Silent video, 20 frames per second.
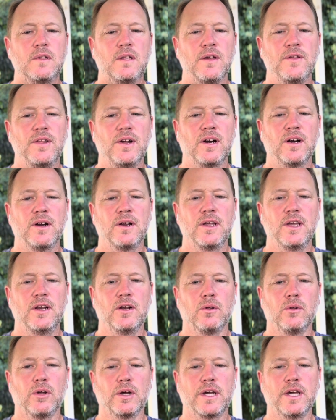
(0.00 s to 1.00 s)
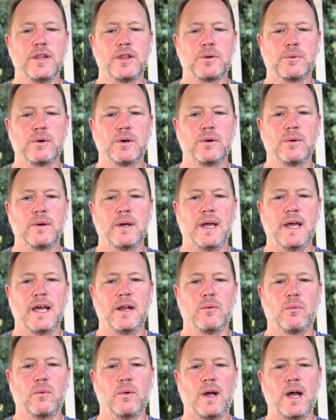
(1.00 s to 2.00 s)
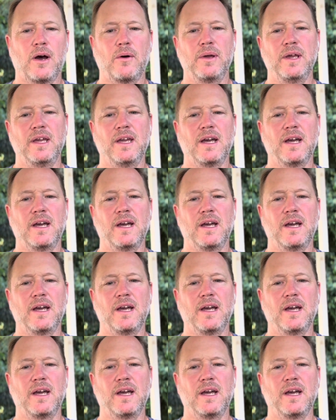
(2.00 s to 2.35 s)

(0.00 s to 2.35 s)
There, you know, looking through and how he